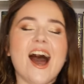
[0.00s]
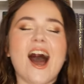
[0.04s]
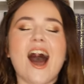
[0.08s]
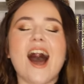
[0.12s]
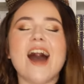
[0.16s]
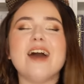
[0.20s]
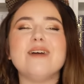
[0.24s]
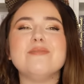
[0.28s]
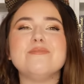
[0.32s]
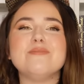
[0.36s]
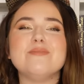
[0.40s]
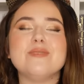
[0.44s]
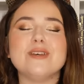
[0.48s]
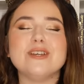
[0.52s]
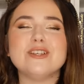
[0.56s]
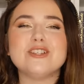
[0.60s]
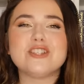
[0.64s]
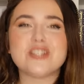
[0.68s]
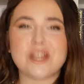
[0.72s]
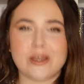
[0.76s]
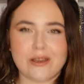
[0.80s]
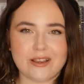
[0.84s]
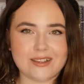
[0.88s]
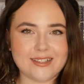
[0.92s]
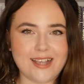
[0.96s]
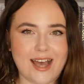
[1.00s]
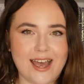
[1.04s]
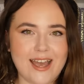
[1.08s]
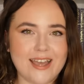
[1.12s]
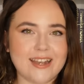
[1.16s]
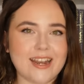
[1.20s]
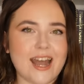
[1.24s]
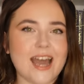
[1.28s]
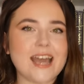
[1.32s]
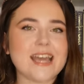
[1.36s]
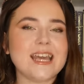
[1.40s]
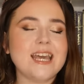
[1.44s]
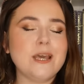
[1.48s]
I'm so excited.
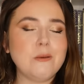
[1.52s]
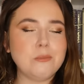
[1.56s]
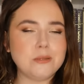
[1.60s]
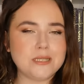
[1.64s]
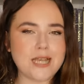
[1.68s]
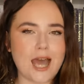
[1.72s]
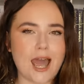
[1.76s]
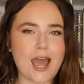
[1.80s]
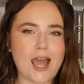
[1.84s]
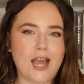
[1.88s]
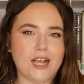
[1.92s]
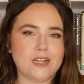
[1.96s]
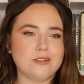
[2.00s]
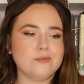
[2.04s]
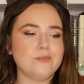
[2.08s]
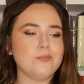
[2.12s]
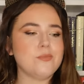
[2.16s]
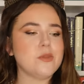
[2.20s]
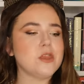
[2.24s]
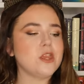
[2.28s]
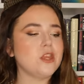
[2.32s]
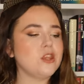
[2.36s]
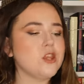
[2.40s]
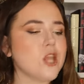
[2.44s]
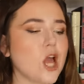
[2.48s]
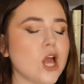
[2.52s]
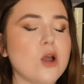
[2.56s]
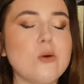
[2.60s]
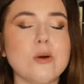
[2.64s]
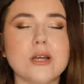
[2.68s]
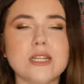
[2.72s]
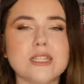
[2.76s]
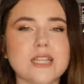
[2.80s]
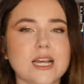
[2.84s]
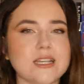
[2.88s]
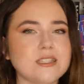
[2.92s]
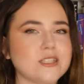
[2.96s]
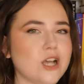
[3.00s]
I keep saying no
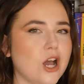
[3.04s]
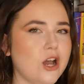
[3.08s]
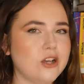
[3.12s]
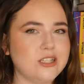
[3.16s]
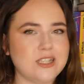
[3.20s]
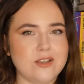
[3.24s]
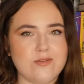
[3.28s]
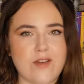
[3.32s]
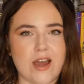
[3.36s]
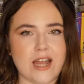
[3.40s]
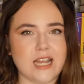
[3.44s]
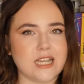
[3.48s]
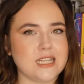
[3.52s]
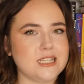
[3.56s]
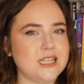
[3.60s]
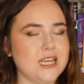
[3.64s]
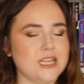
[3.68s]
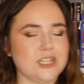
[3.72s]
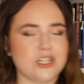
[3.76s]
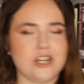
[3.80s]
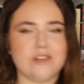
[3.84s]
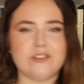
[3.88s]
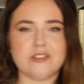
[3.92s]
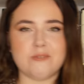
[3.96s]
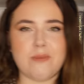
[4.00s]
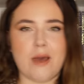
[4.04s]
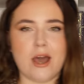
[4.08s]
one does cozy fantasy at Travis